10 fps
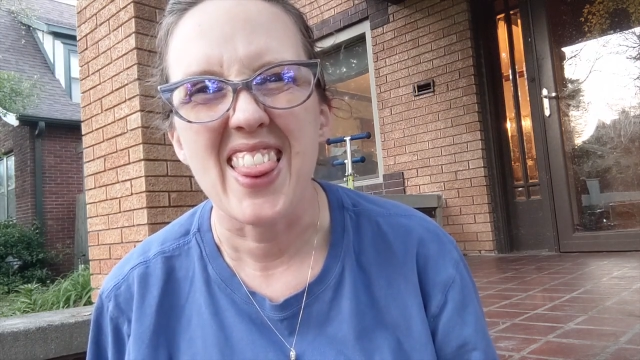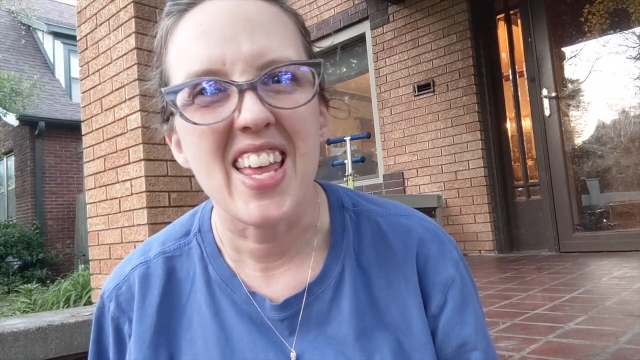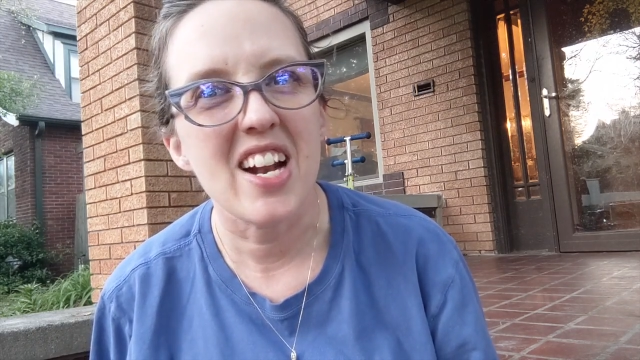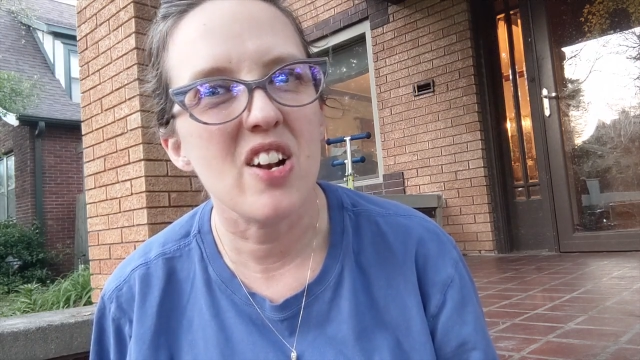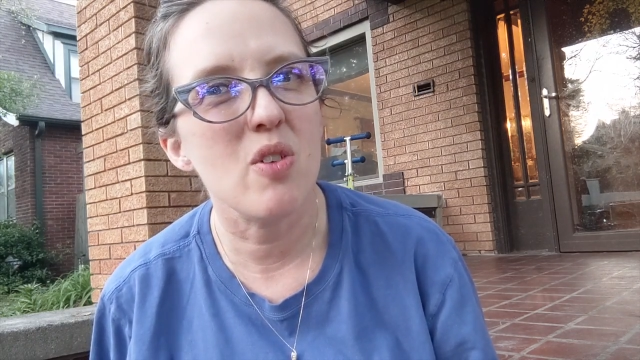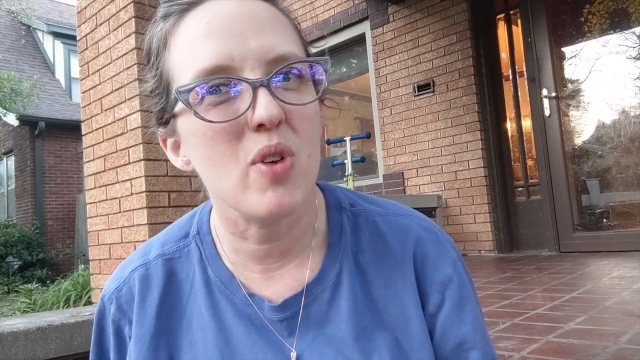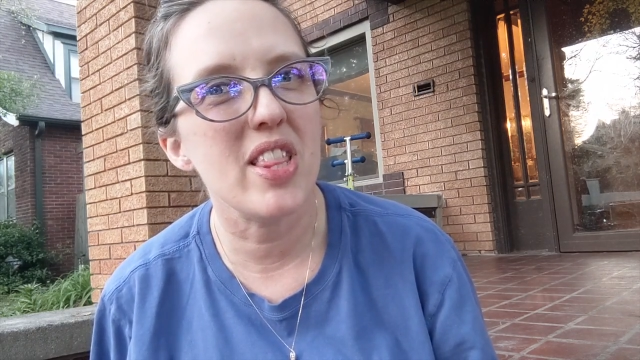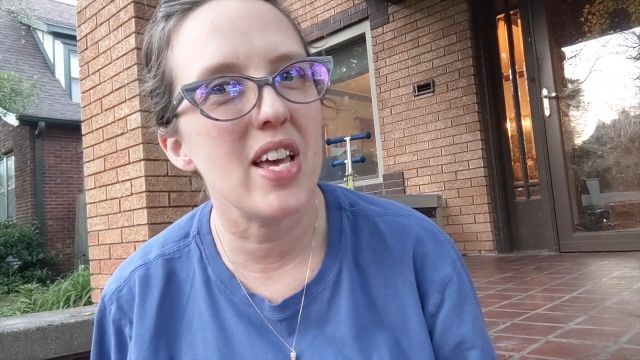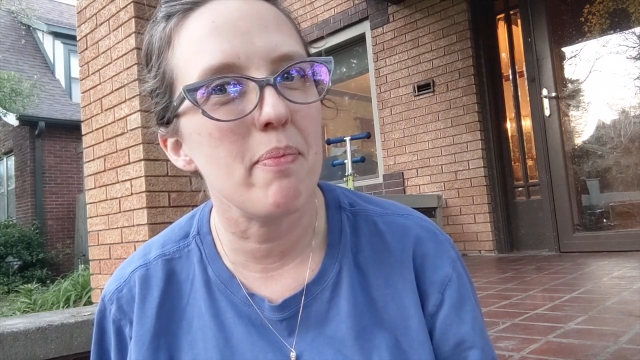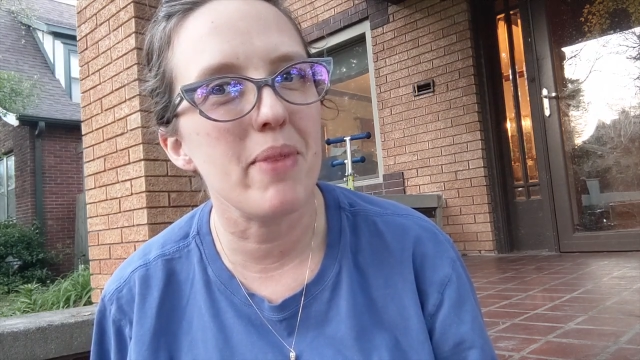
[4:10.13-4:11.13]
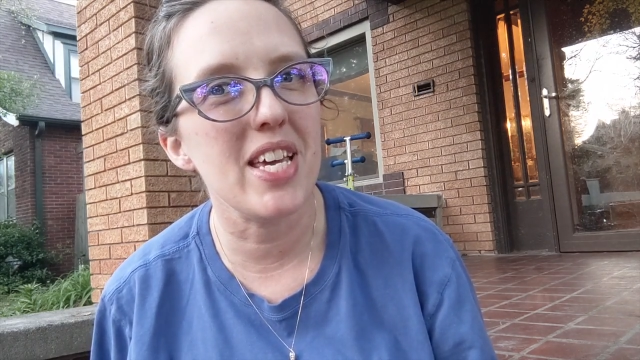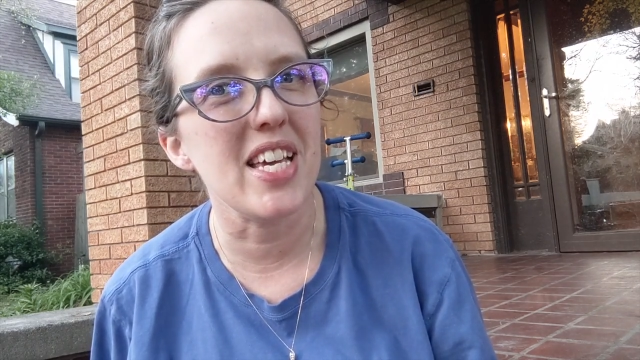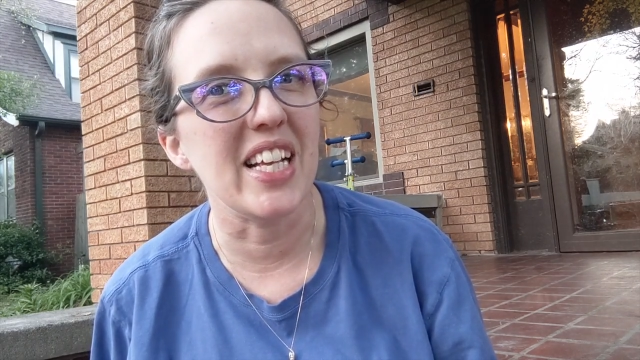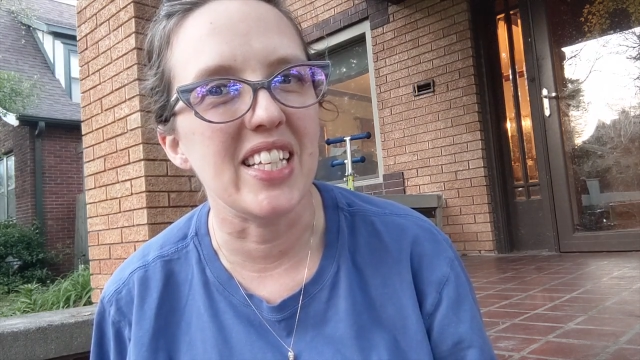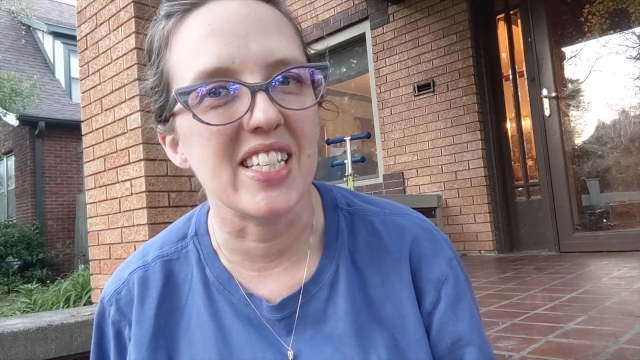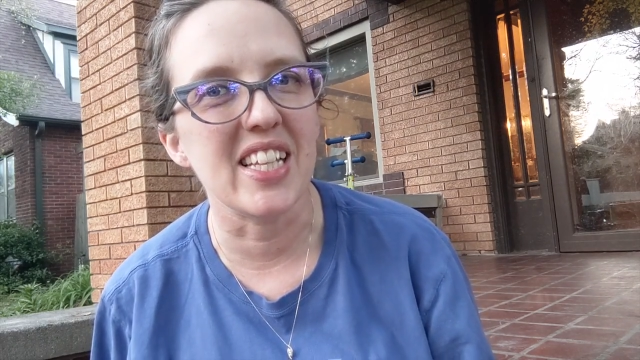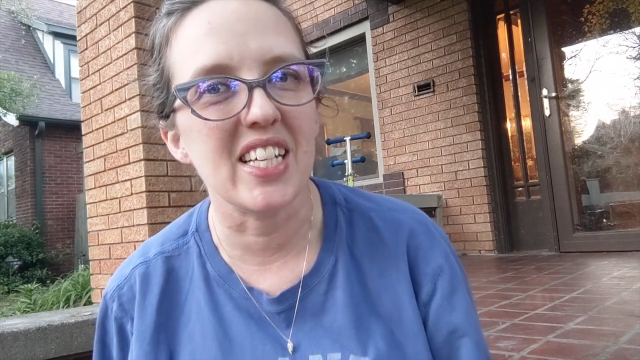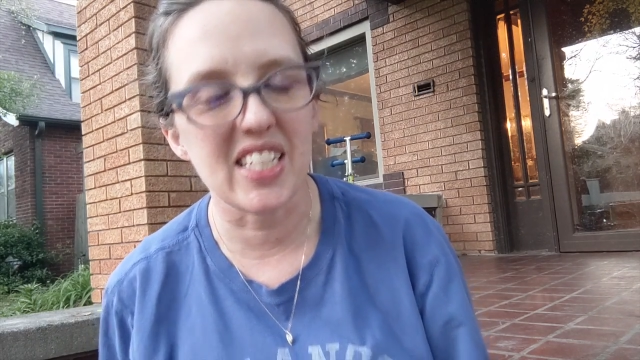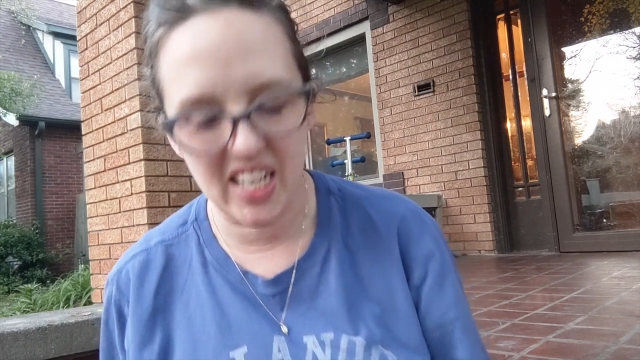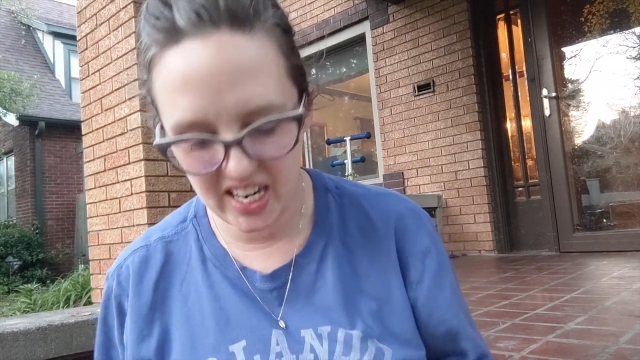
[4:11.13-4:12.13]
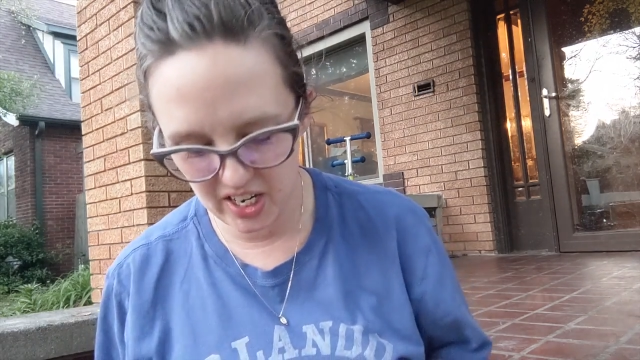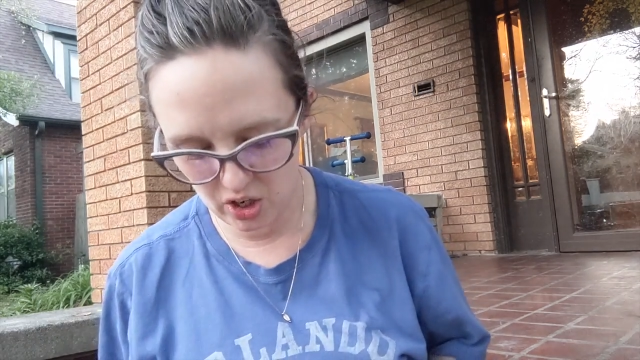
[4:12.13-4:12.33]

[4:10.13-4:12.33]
they don't know what that means, and that's kind